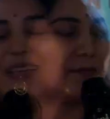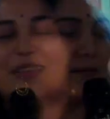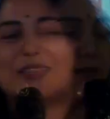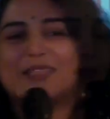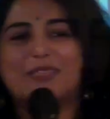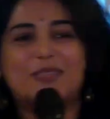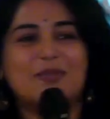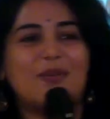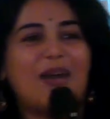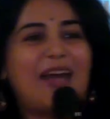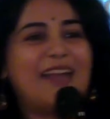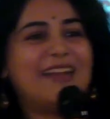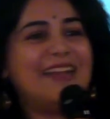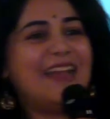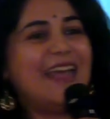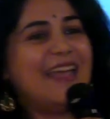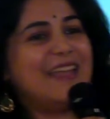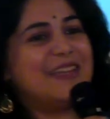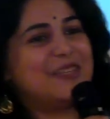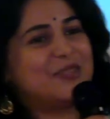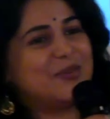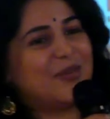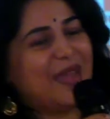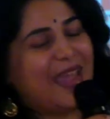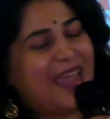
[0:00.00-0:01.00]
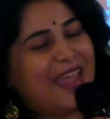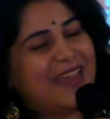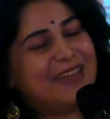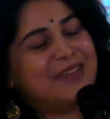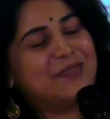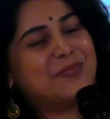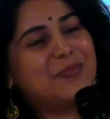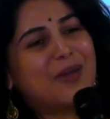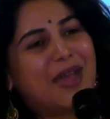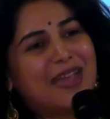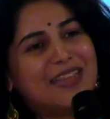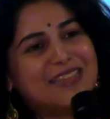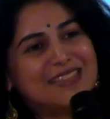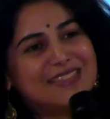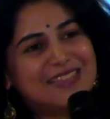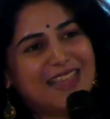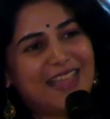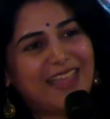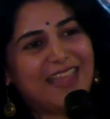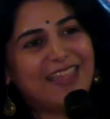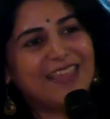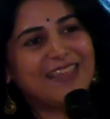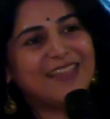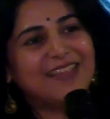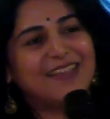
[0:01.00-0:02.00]
So I'd like to end by
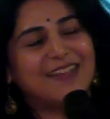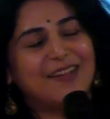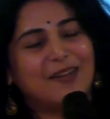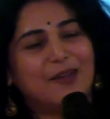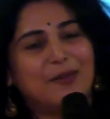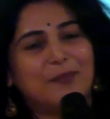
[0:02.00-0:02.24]
saying,